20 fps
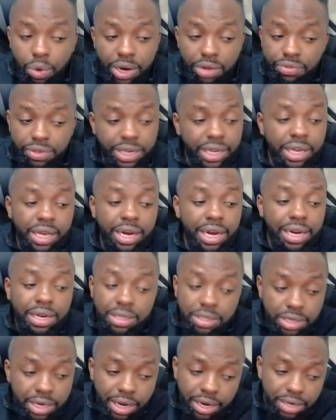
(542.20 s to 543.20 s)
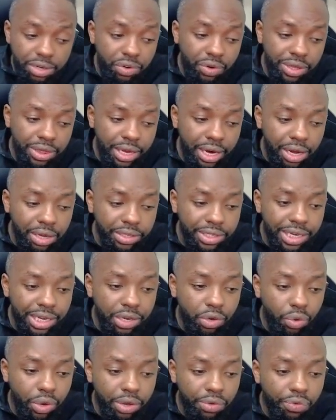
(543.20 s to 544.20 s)
have taken, and it's not a trade that I'll
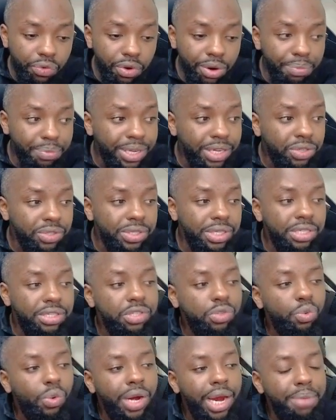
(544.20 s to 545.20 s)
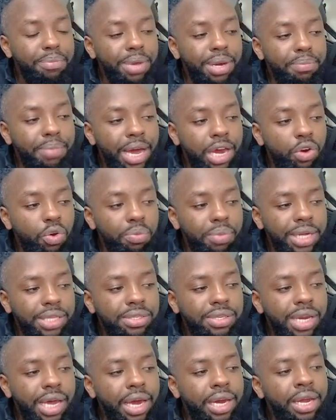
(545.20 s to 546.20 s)
take going forward, because this is what I mean by no
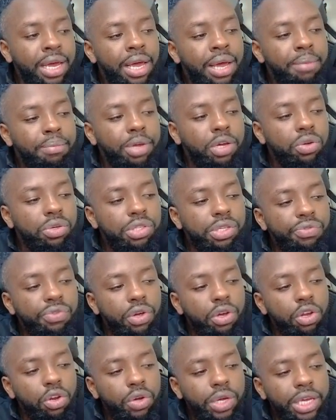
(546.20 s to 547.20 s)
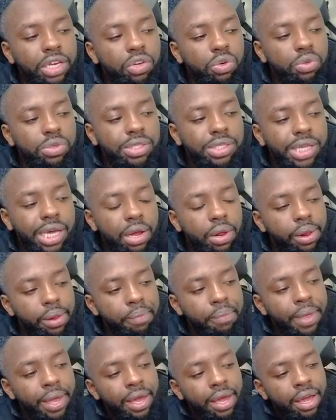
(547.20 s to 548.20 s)
man's land. Because if you're looking to
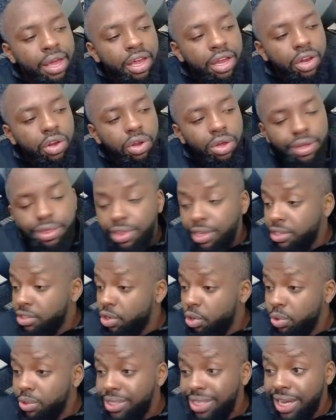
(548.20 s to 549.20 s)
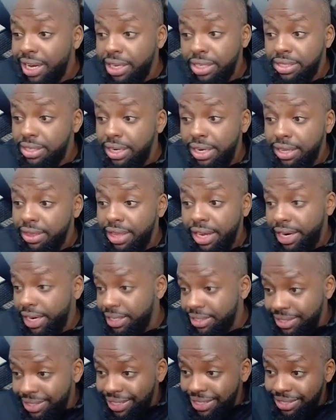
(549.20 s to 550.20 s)
sell, look, there's no seller sitting there.
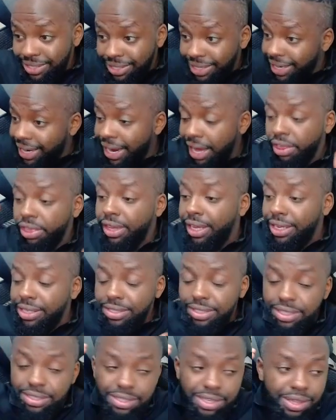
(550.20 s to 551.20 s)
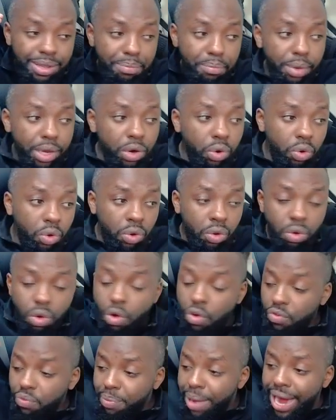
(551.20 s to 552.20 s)
It's just nothing. It's just in the middle
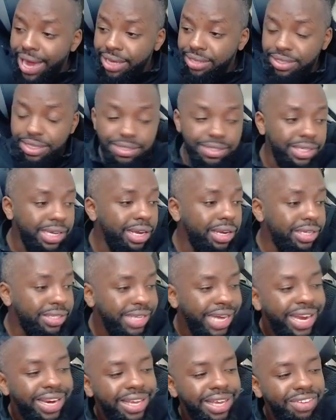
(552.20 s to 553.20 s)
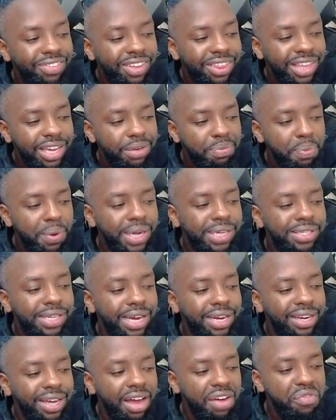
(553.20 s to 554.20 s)
of buyers and sellers. And given that price
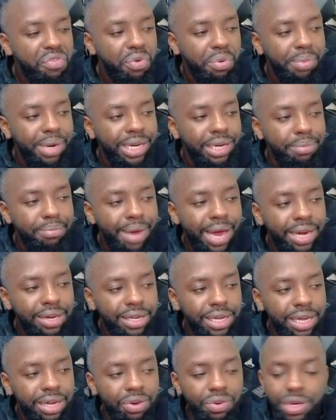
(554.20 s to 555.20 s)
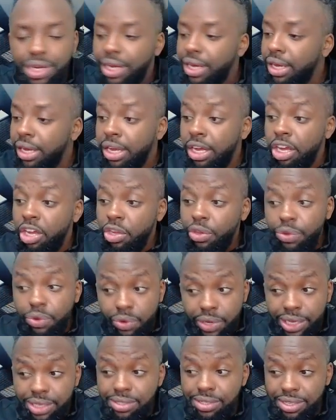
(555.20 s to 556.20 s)
had come from a demand area,
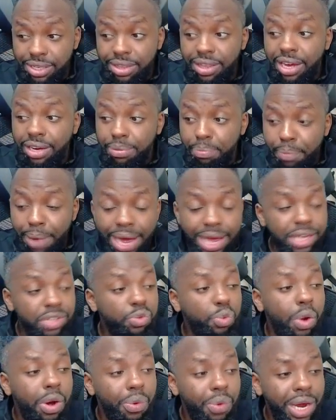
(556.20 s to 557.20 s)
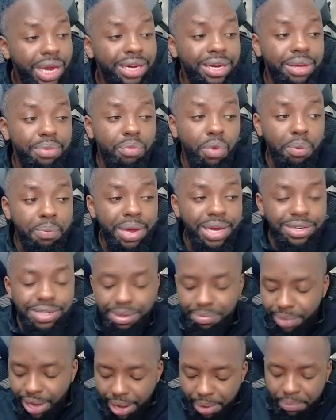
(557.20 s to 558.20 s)
you can see that buyers were riding
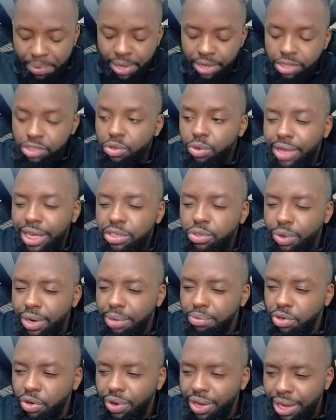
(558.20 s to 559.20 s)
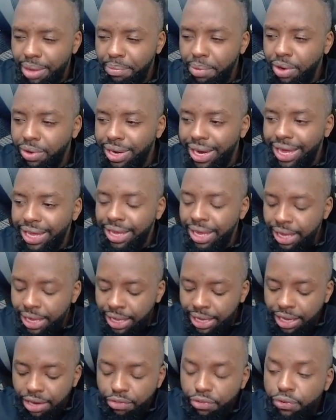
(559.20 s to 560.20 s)
momentum up. So that's what I'm talking about. Like
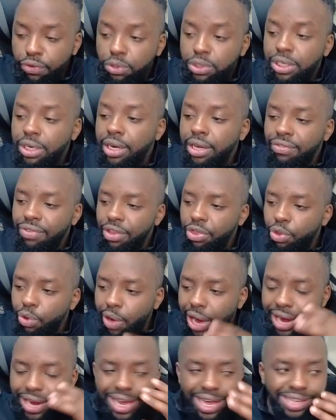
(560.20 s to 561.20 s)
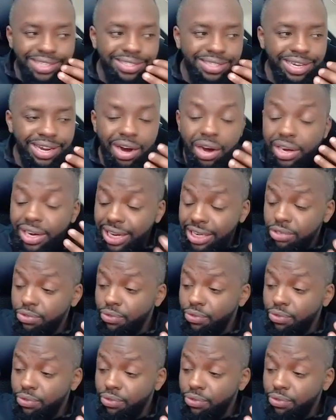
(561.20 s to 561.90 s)
in future, even though an SAR does